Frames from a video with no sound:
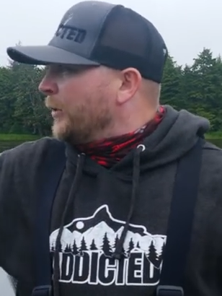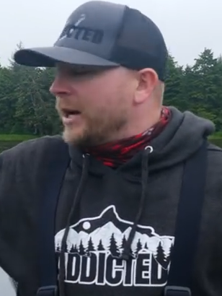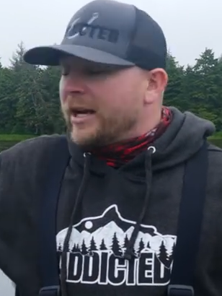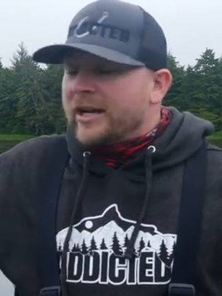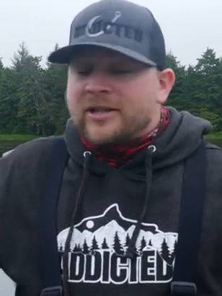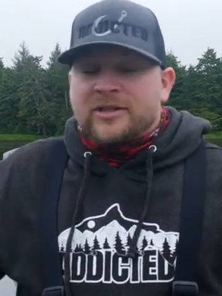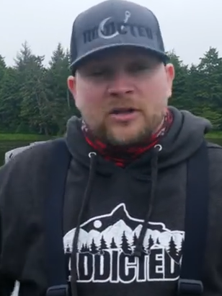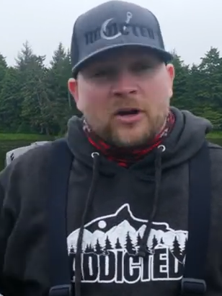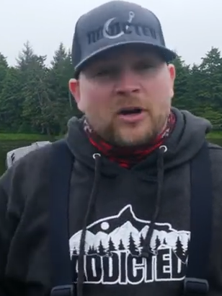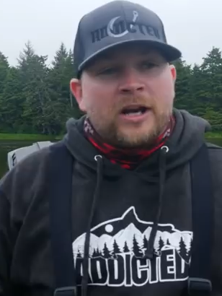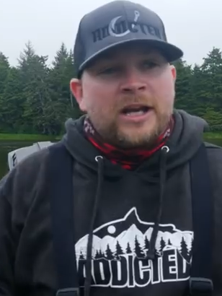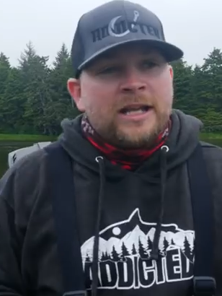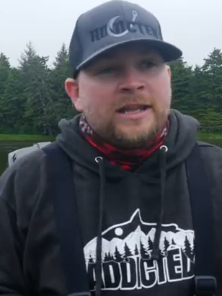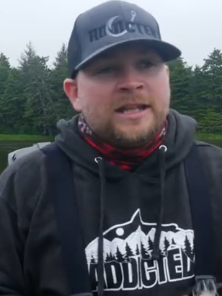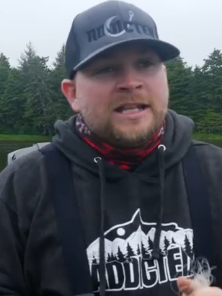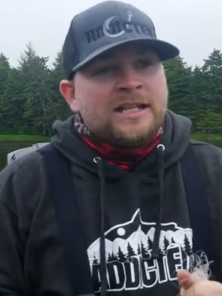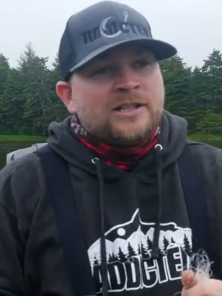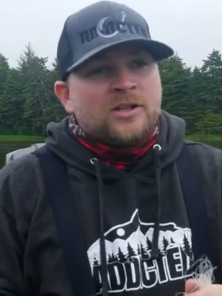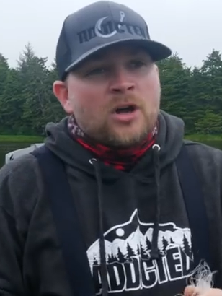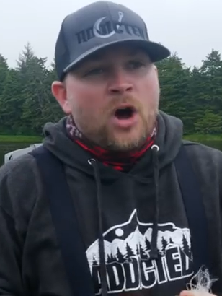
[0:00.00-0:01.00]
ready to start hitting
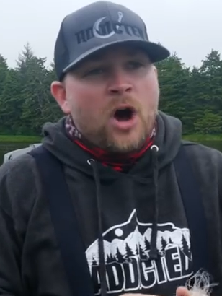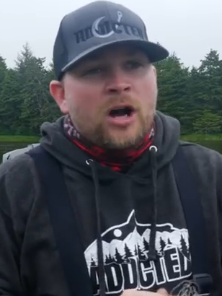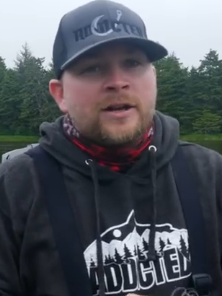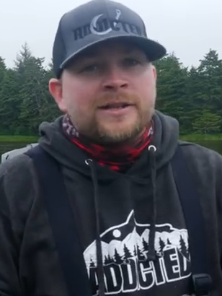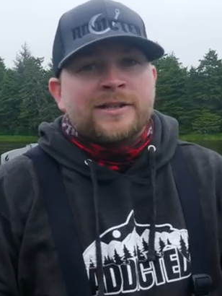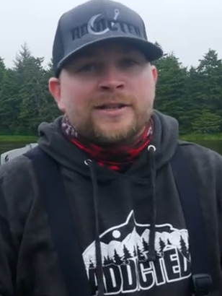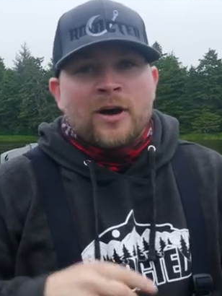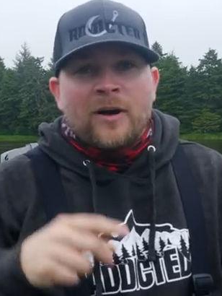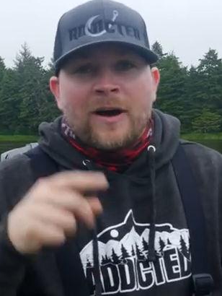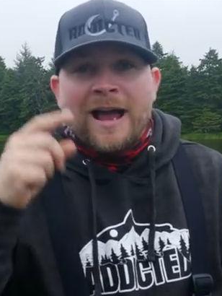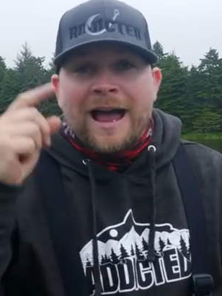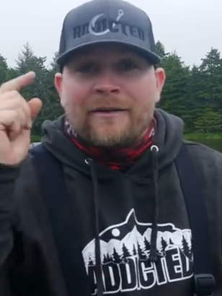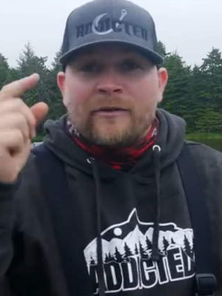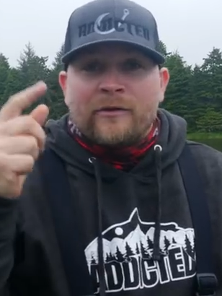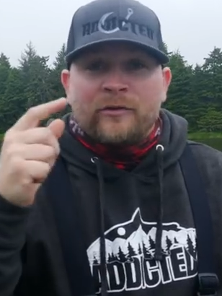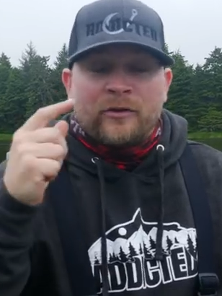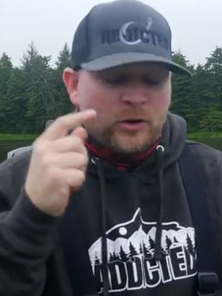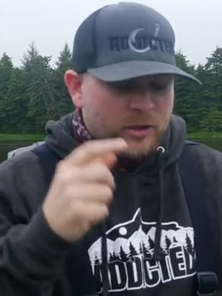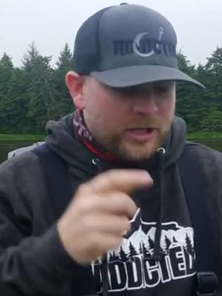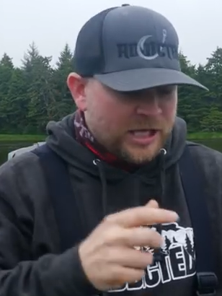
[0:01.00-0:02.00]
these docks though. I have a
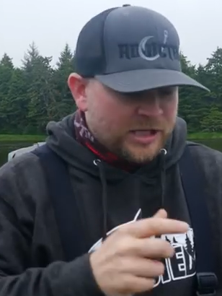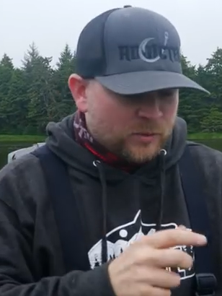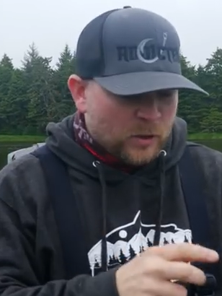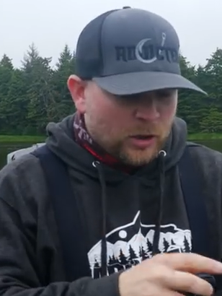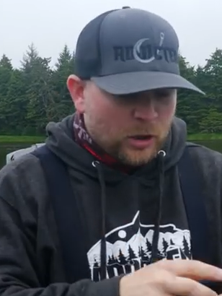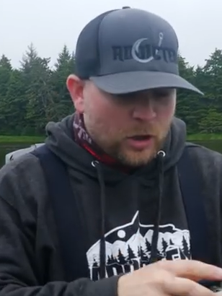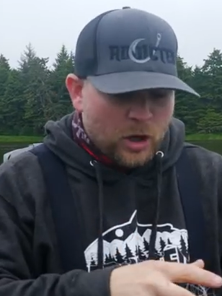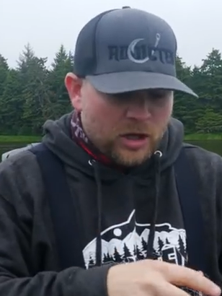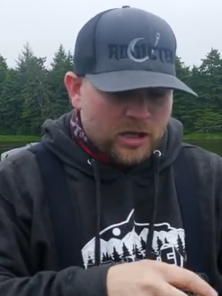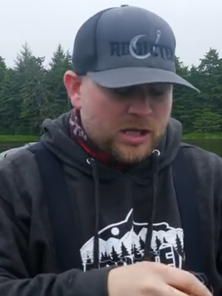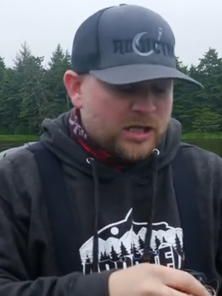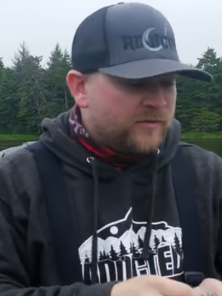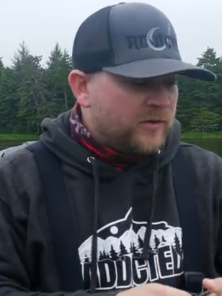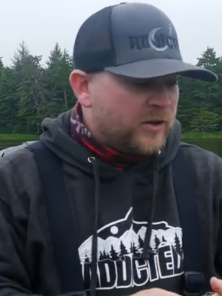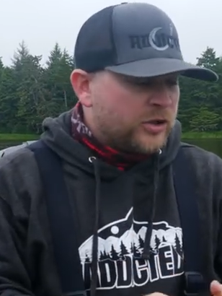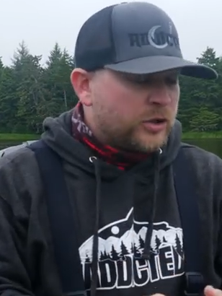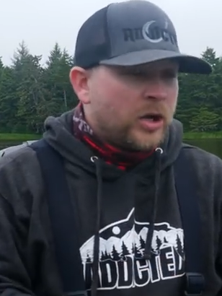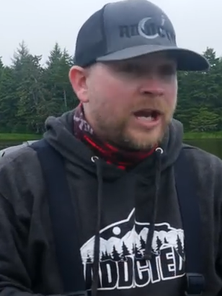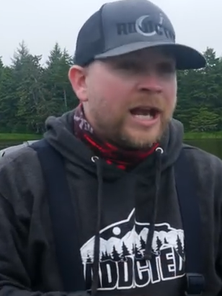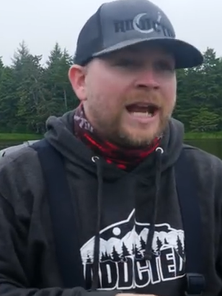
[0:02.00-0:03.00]
feeling that's where a lot of these
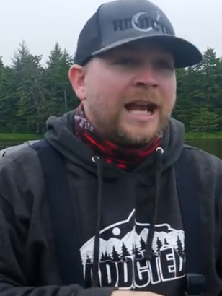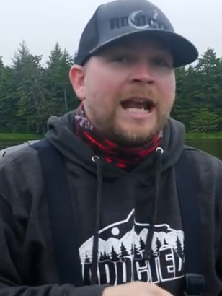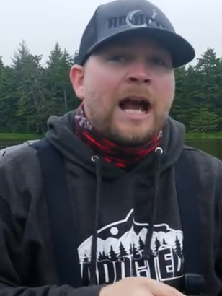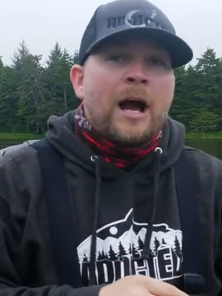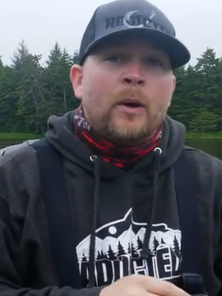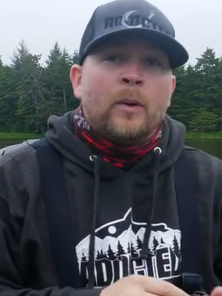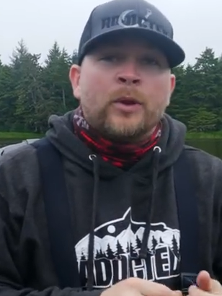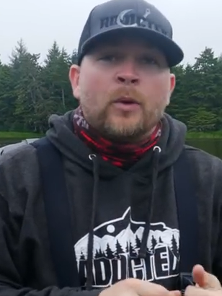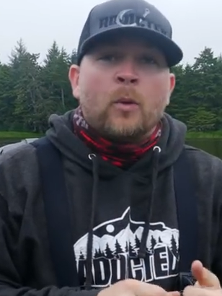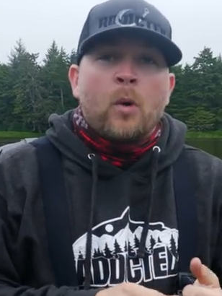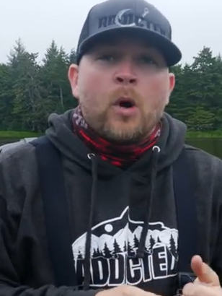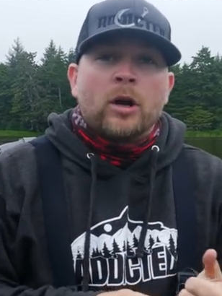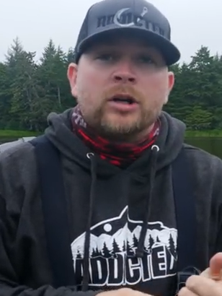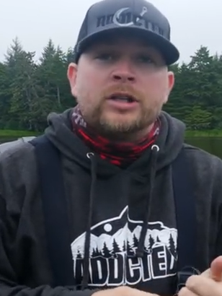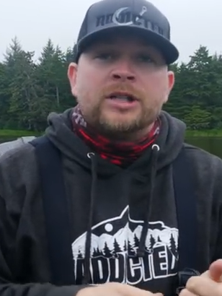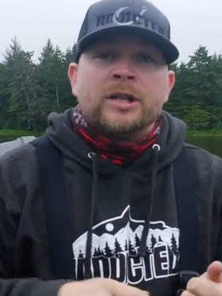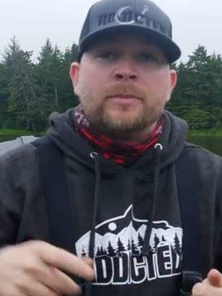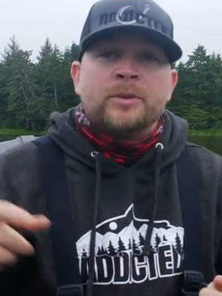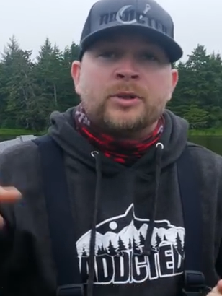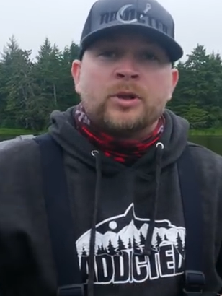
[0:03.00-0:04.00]
fish are hanging out with the water
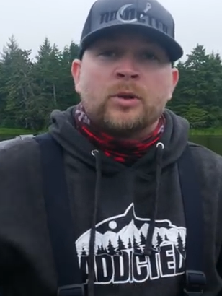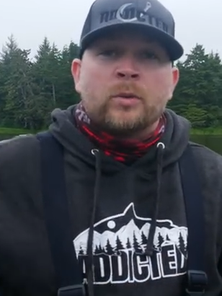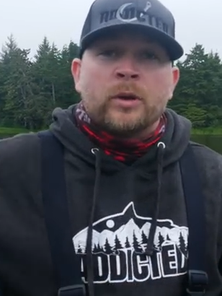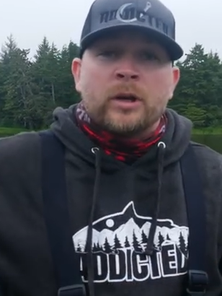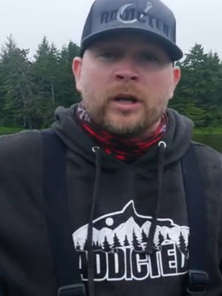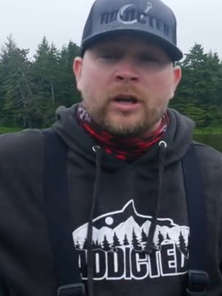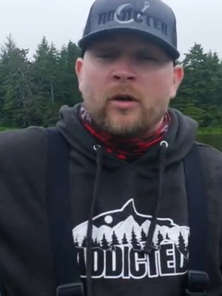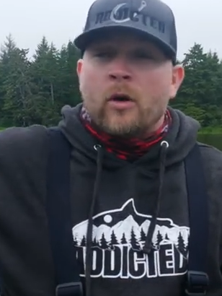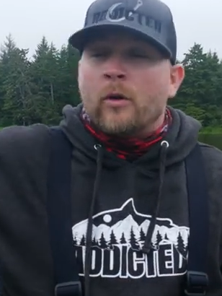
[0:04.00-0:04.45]
temperature. We're gonna